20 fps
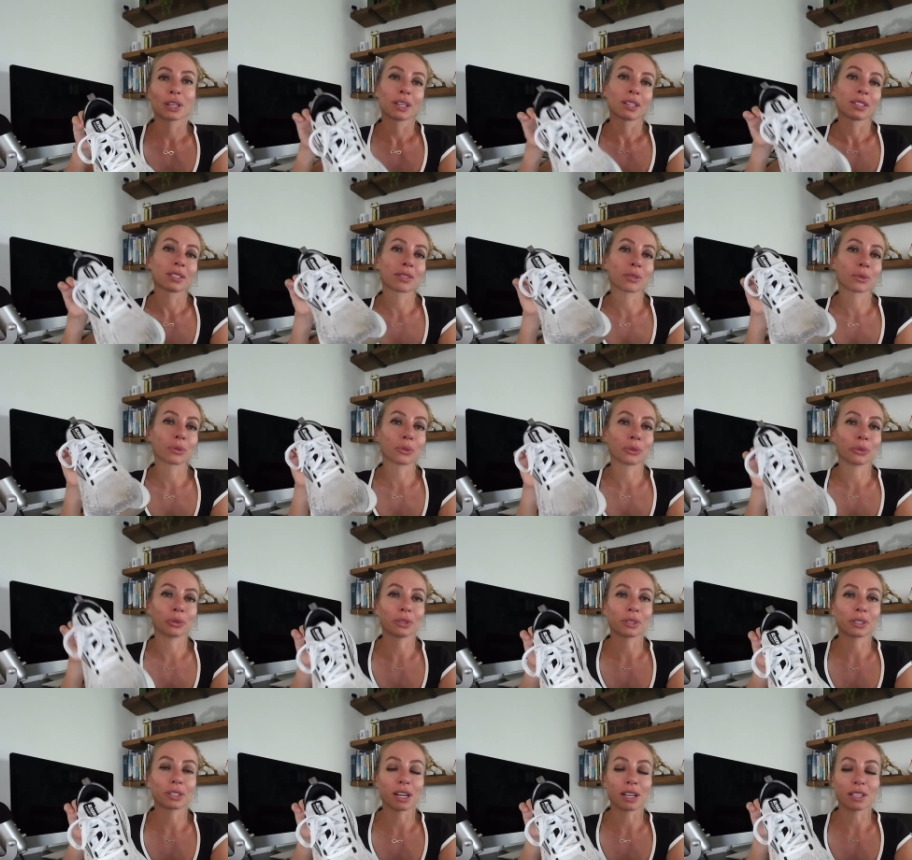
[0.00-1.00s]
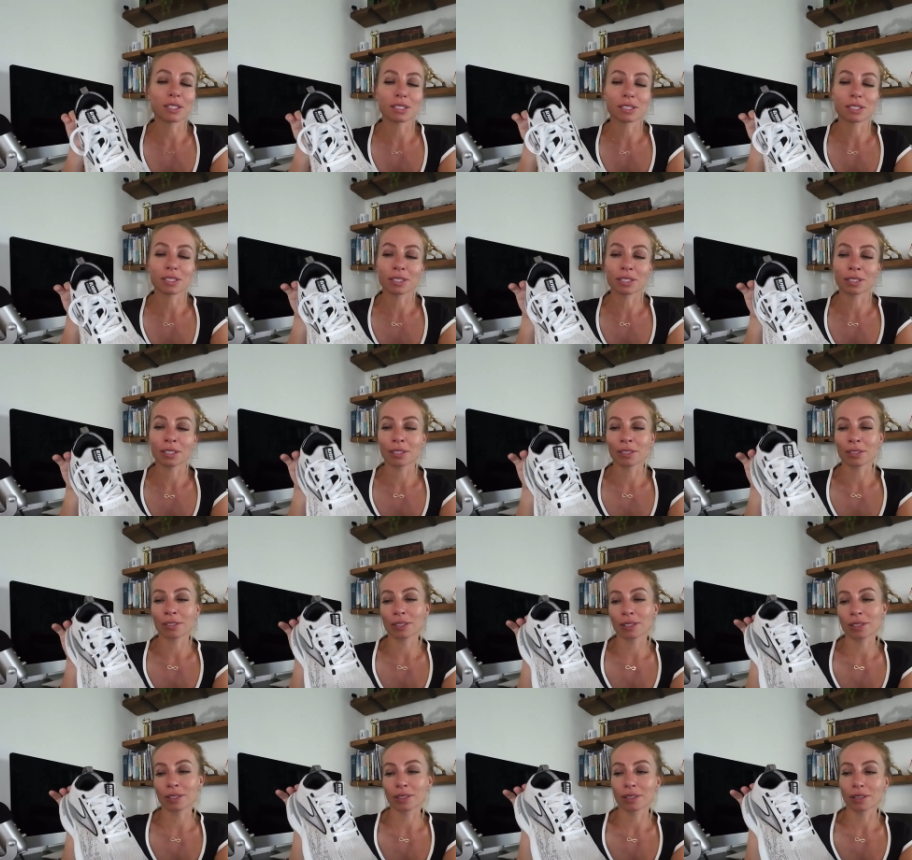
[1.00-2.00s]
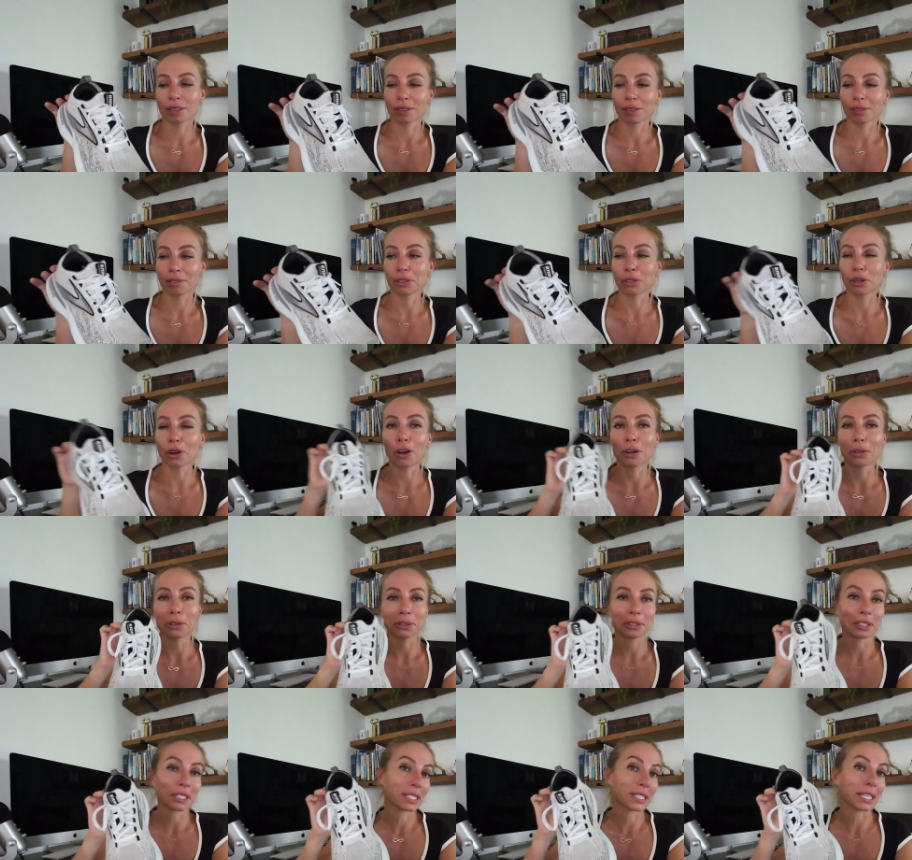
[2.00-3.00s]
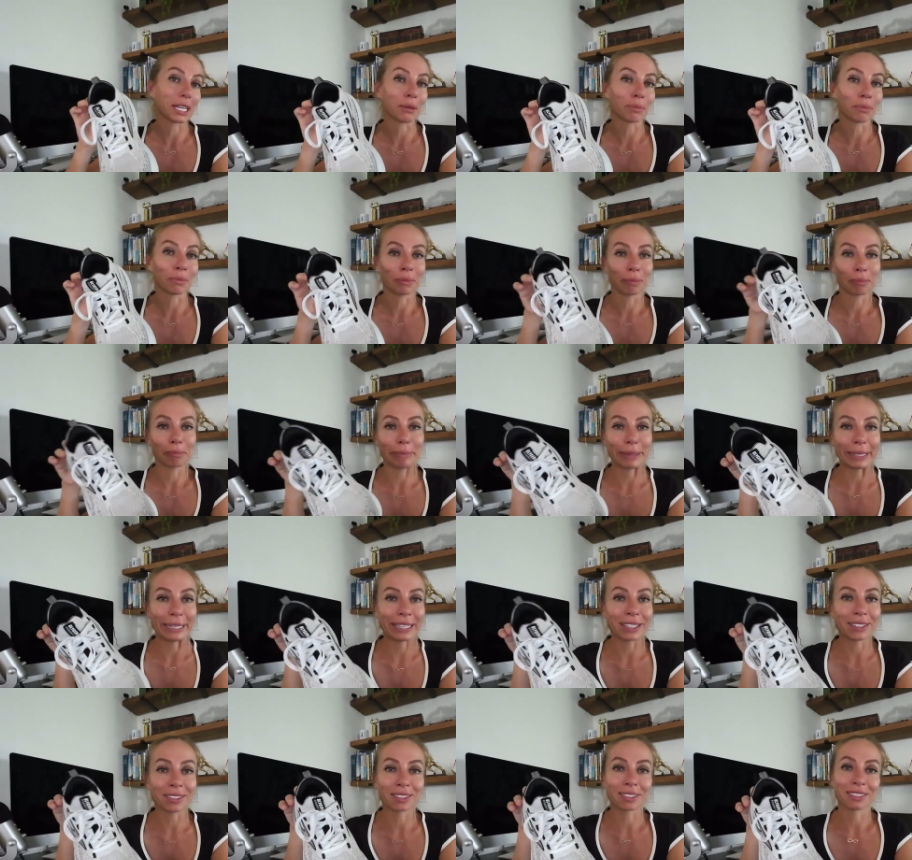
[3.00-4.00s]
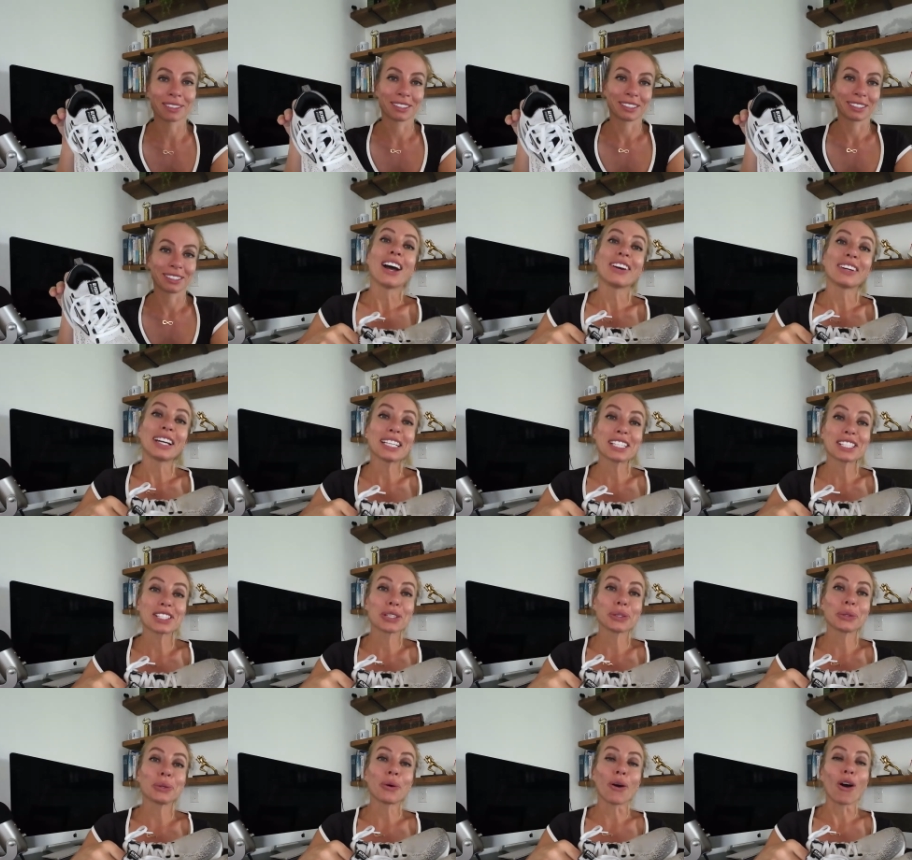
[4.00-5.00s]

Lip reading: so your closet doesn't just look all the same, bland. Alright, so